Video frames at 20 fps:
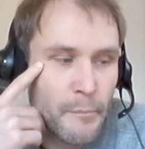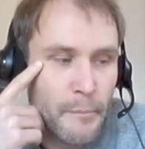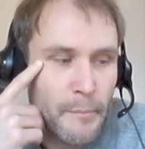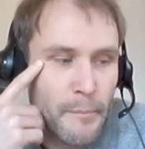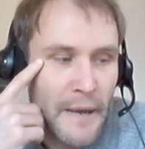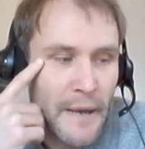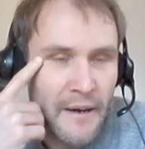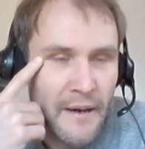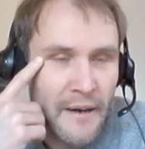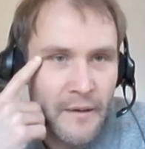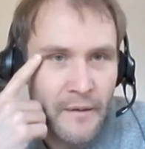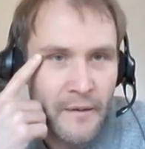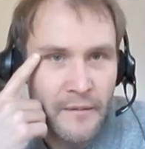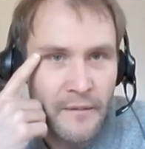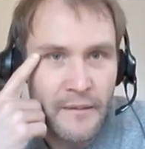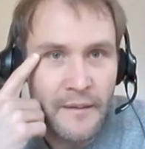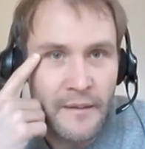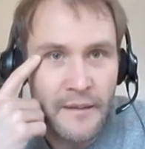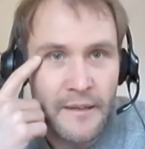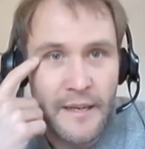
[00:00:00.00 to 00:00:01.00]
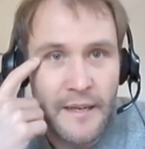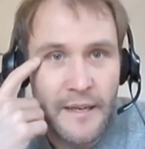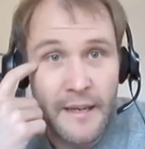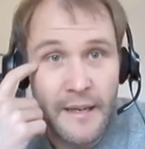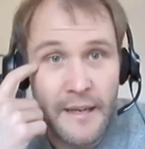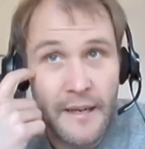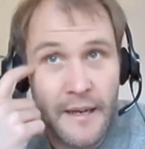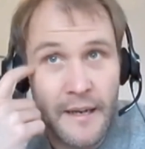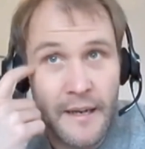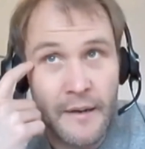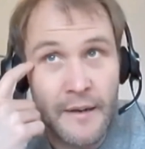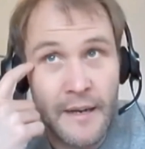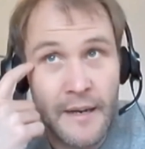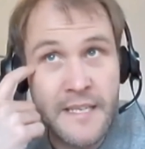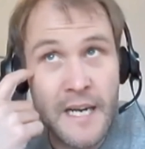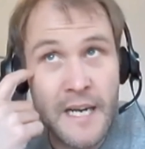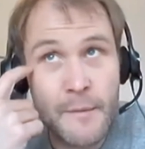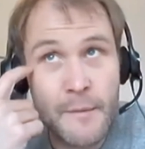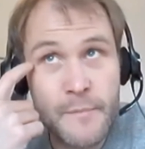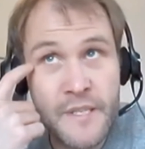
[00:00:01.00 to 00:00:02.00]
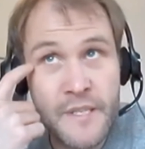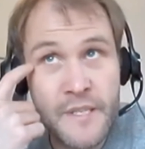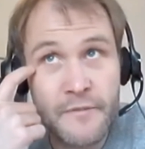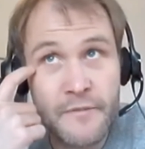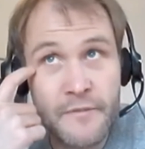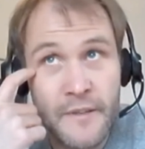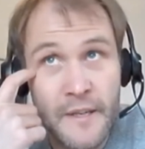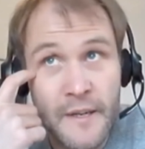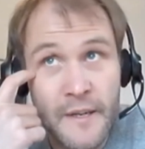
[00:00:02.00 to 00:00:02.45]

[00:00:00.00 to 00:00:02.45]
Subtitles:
back on, you know, in terms of